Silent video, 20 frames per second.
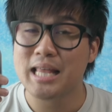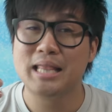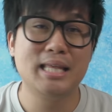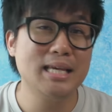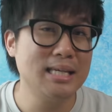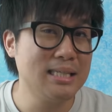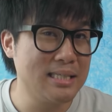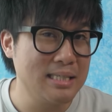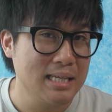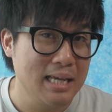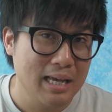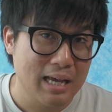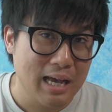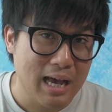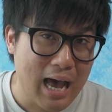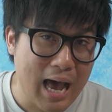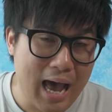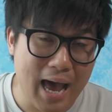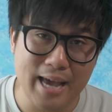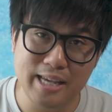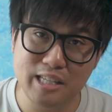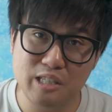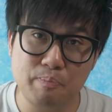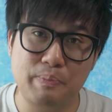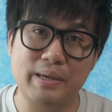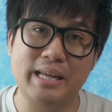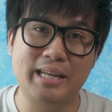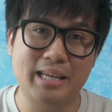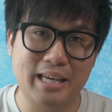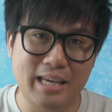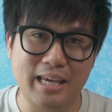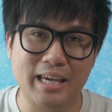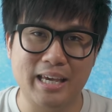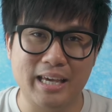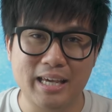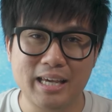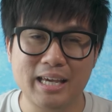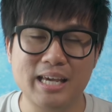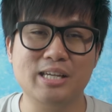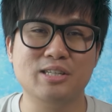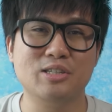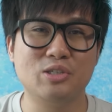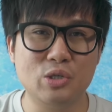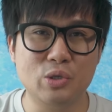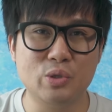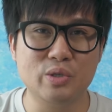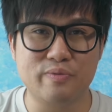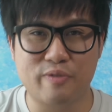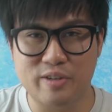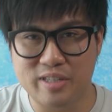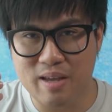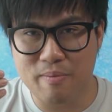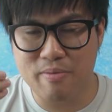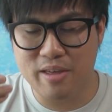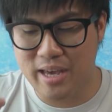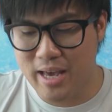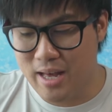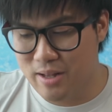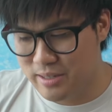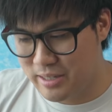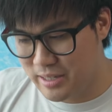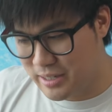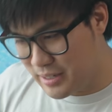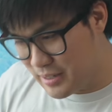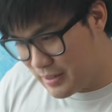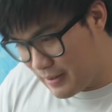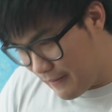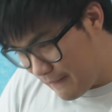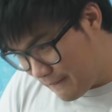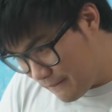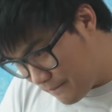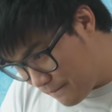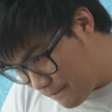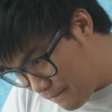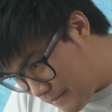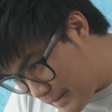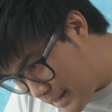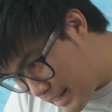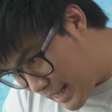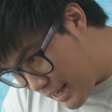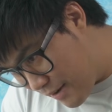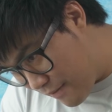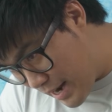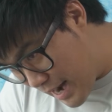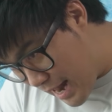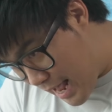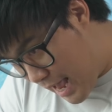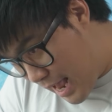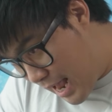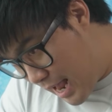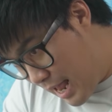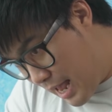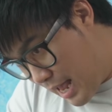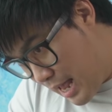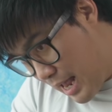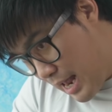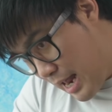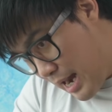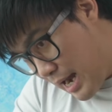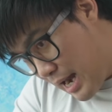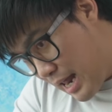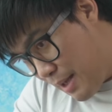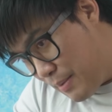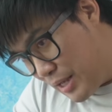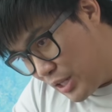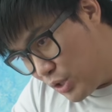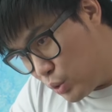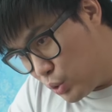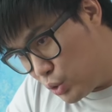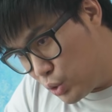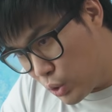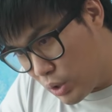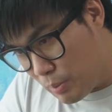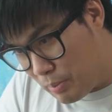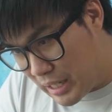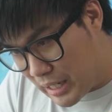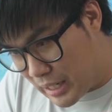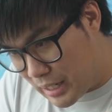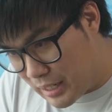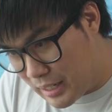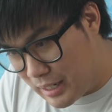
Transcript: This high-speed key is used for something else. Okay, wait ah. Let me chuchok a bit.